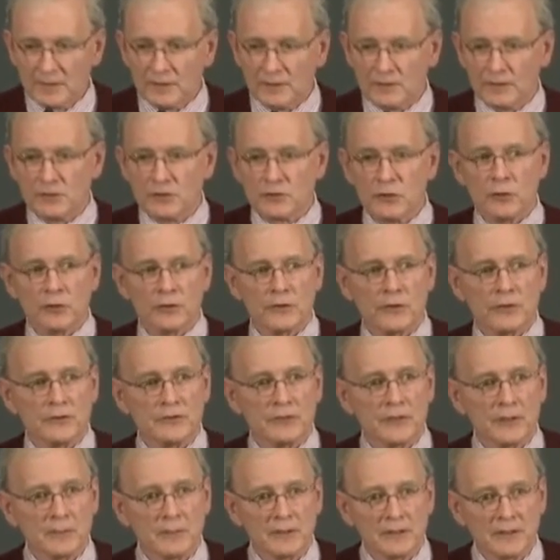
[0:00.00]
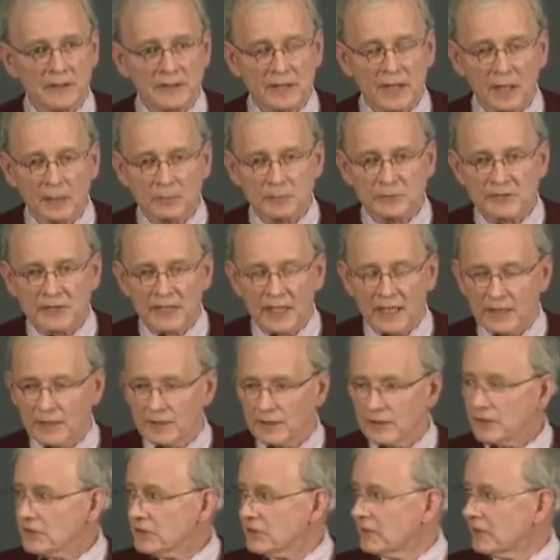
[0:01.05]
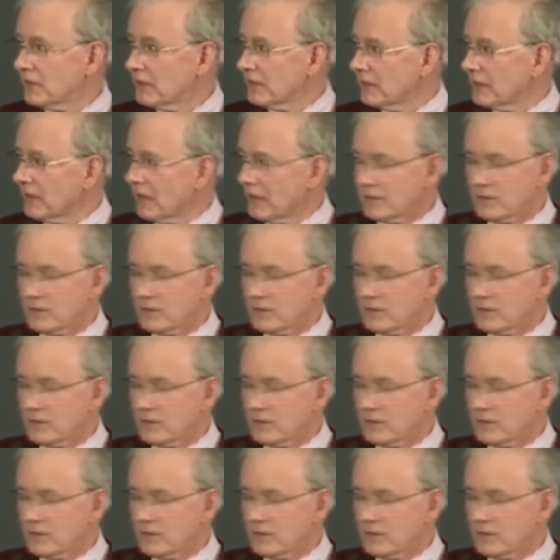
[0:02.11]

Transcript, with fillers: going to show you some of the top sellers here,